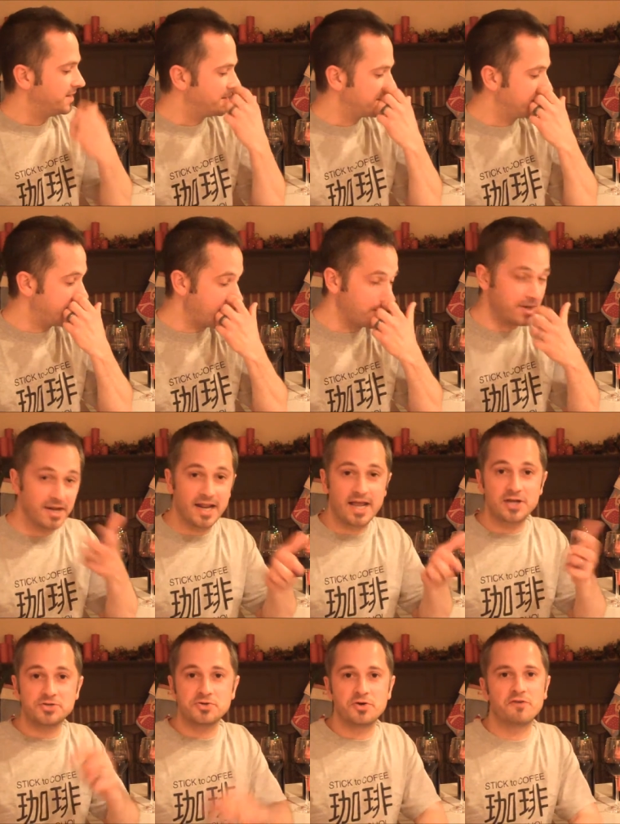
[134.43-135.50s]
Karen and
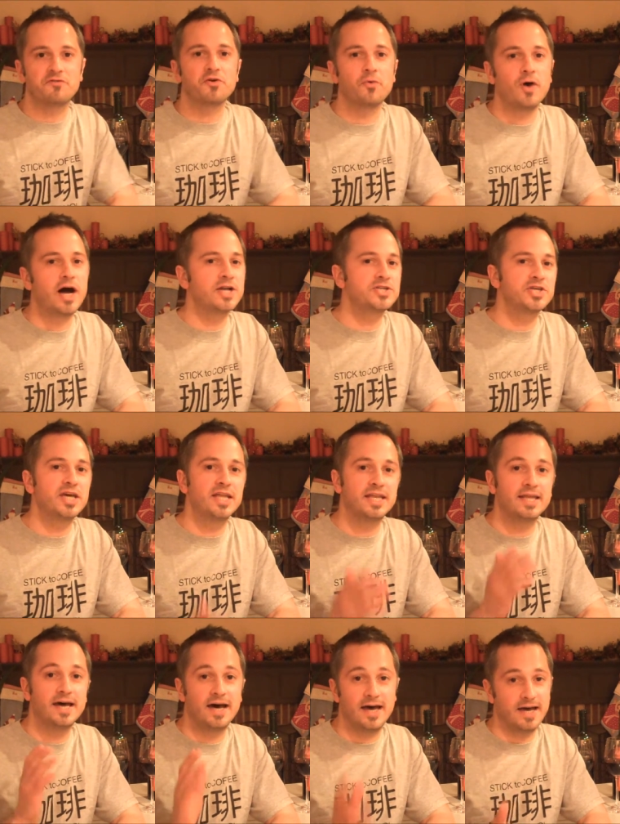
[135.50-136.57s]
Andrew, if you're watching,
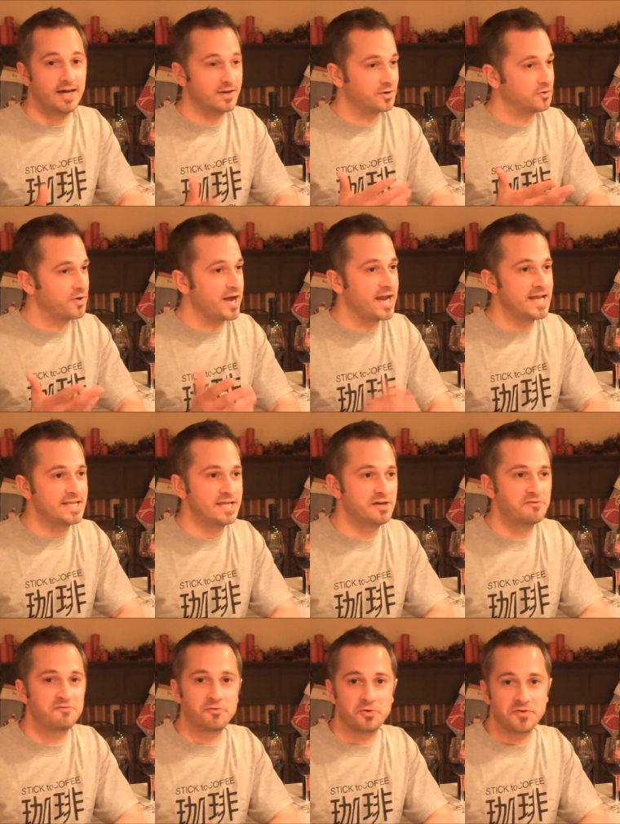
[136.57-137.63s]
great idea
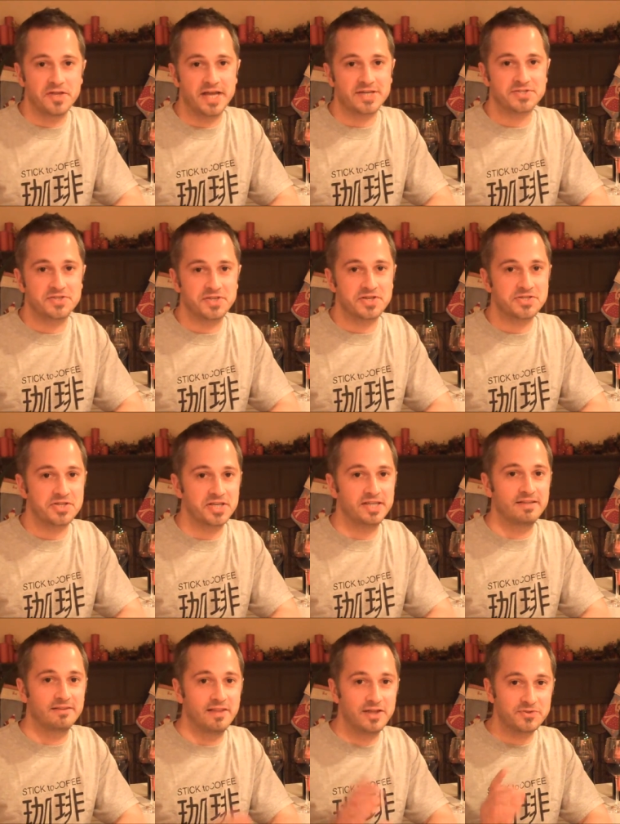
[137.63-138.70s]
for the next edition,
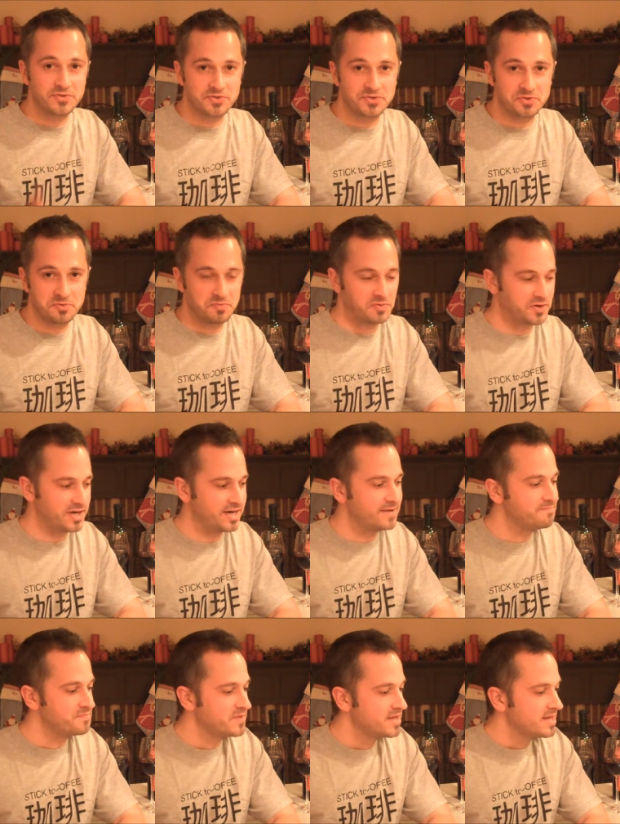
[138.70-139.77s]
lentil soup. Okay.
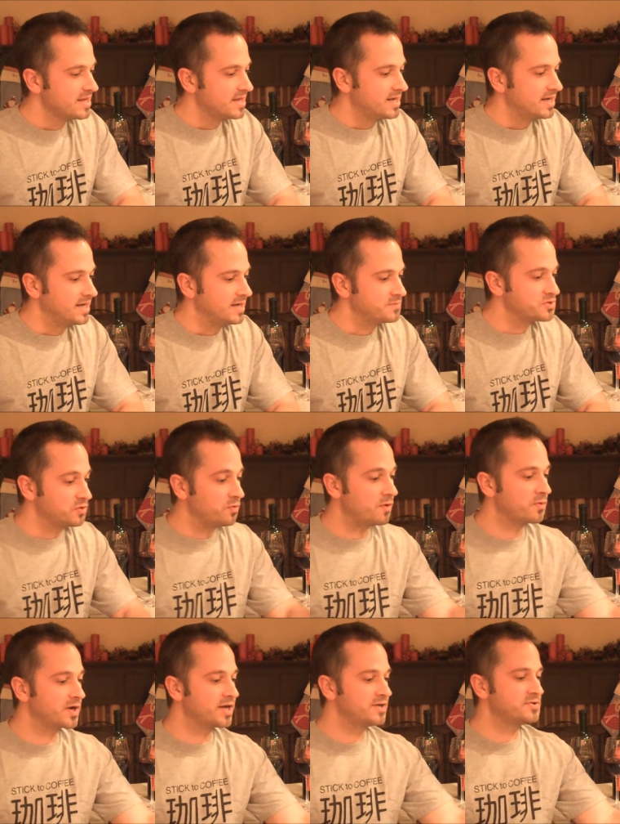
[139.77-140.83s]
So what
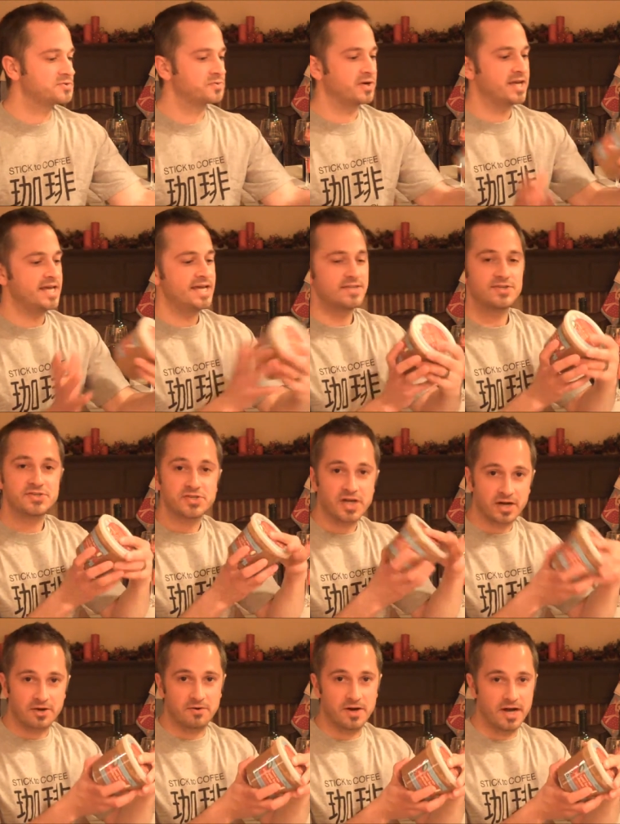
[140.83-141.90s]
we're going to do is we're going to heat the
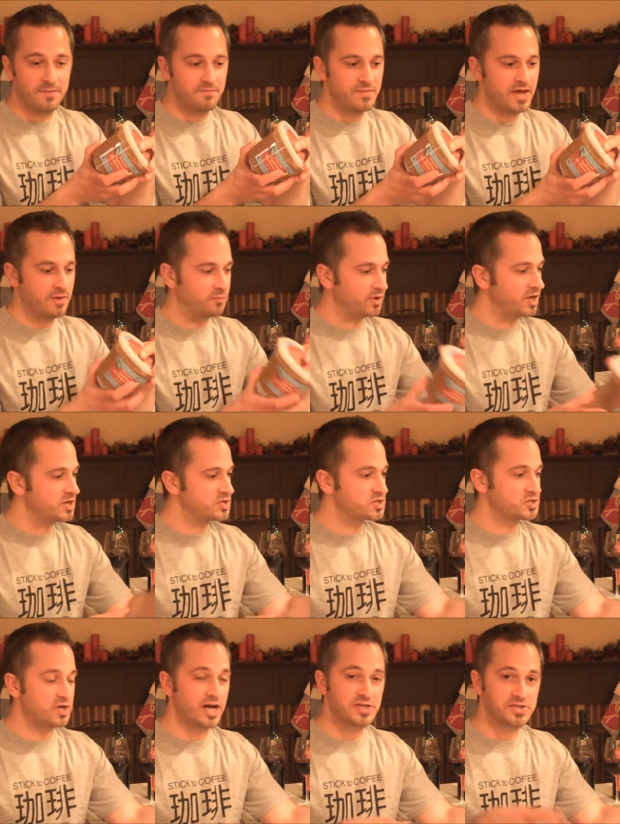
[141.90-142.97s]
sucker up, and we're going to just
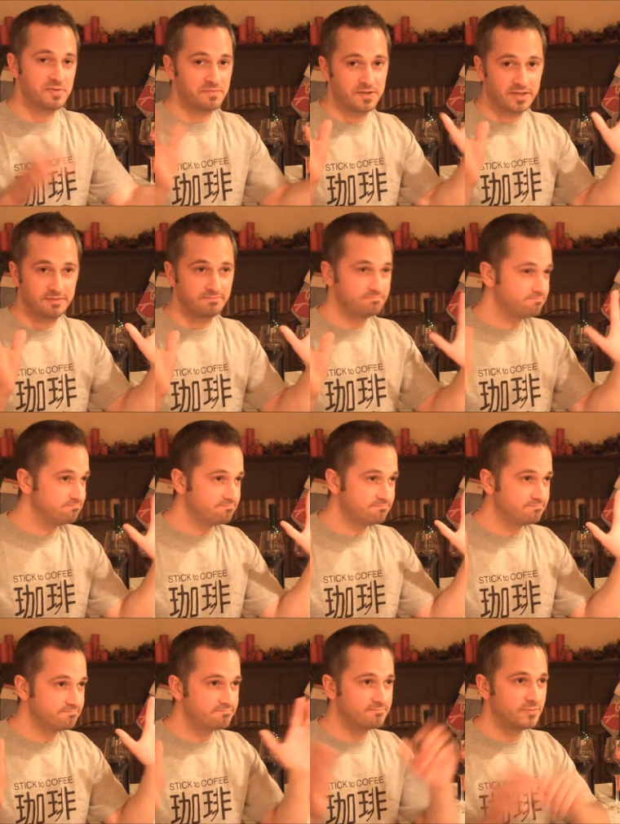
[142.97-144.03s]
try something
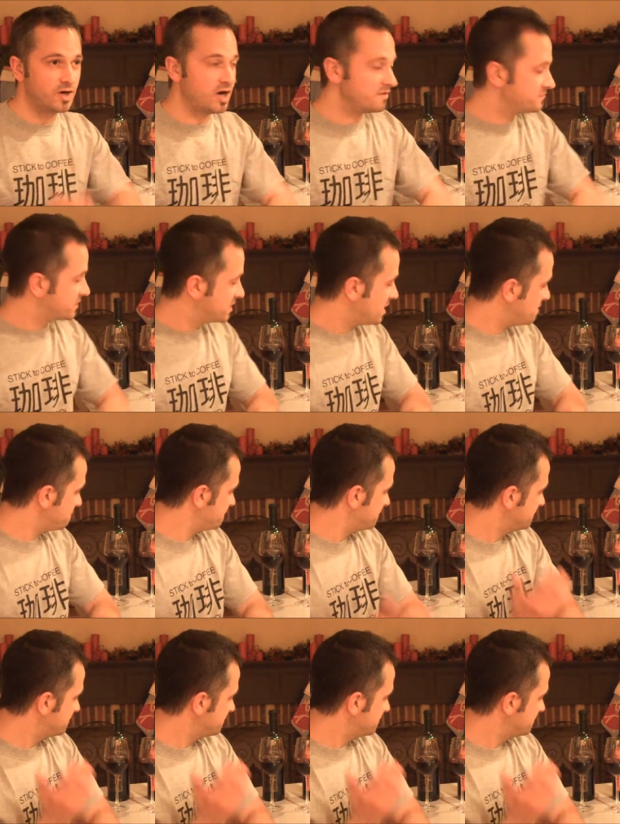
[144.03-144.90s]
off the cuff.